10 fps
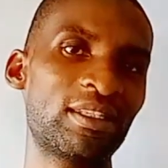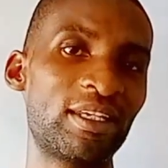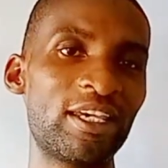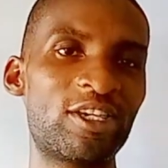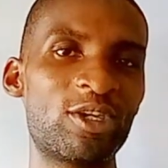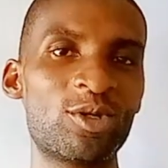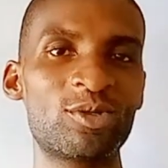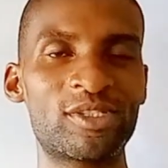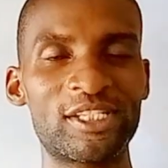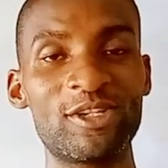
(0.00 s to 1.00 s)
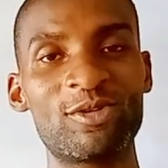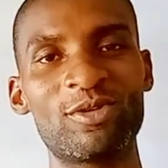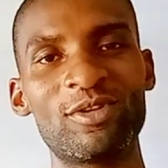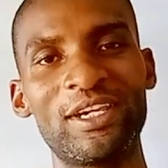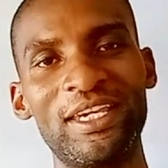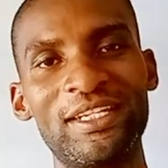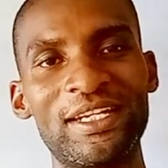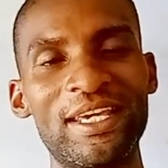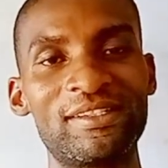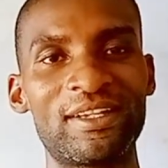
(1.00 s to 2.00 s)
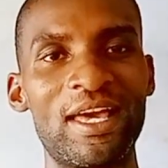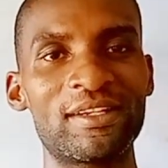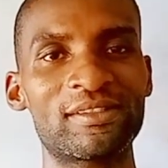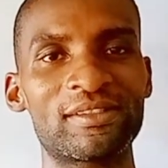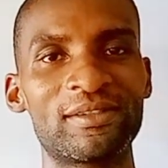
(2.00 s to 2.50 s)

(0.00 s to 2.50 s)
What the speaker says: Thank you. See you in the next class.